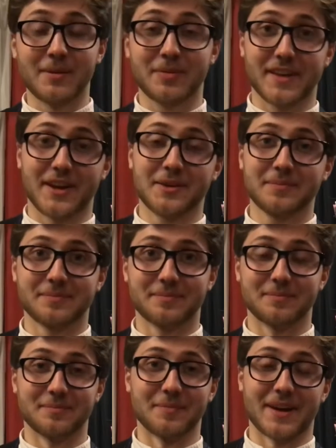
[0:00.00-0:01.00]
I'm Theo.
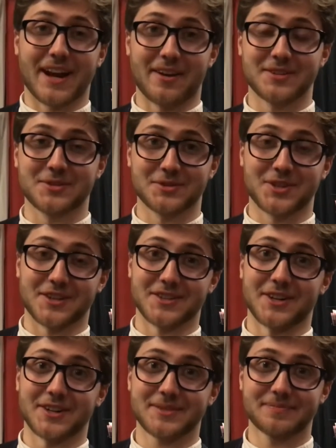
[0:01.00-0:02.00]
My character's called Charles
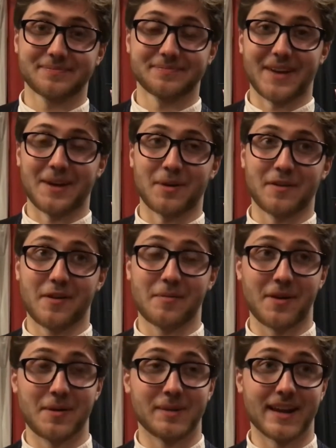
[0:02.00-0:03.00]
Hart, and my favourite
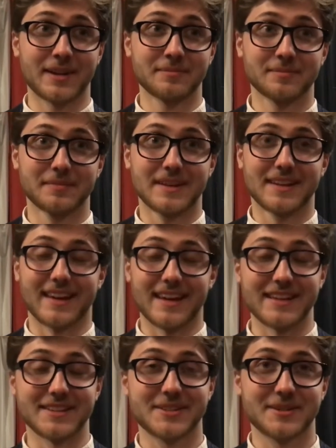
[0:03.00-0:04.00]
part of the play
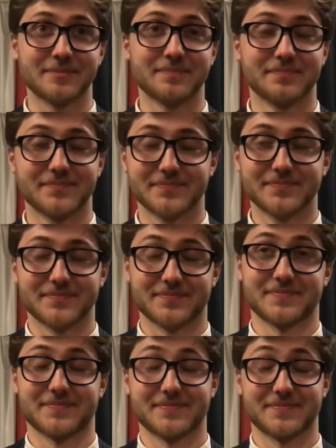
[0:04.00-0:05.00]
is.
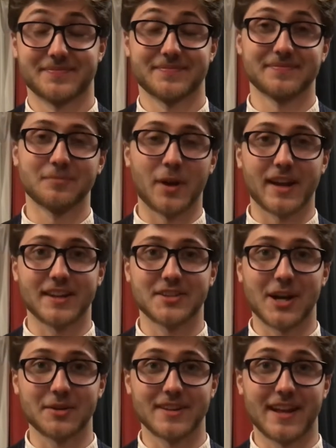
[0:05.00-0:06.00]
When I get to
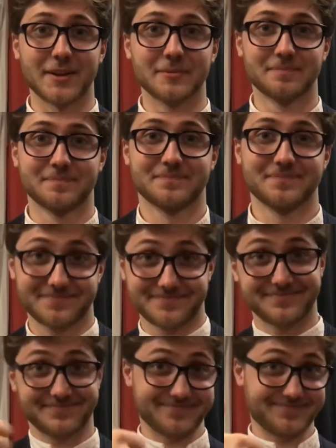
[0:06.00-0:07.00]
shout it now.
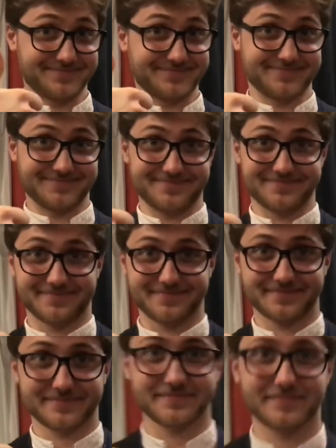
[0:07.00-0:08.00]
Yeah. What, what, wait,
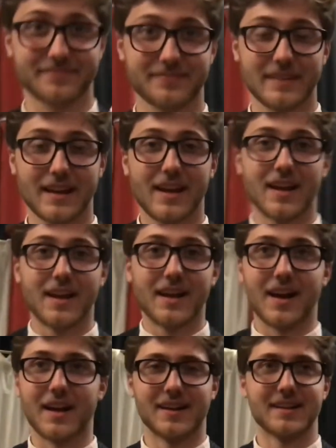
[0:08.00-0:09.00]
what is it? What is it?
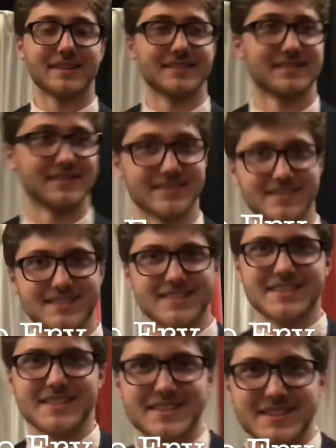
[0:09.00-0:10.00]
my I didn't think I
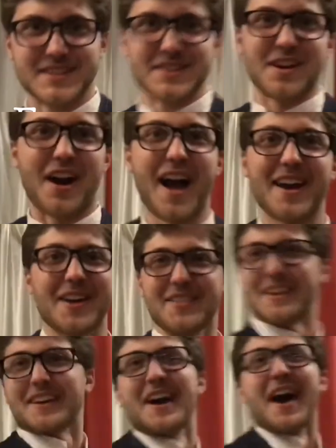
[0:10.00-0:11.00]
could afford it. I don't
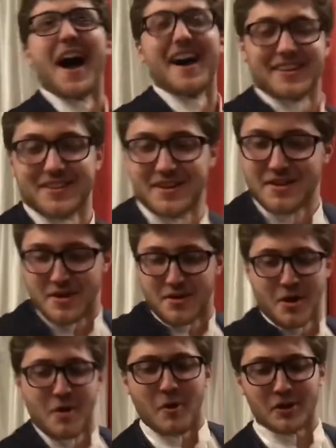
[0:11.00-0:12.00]
think I can afford you.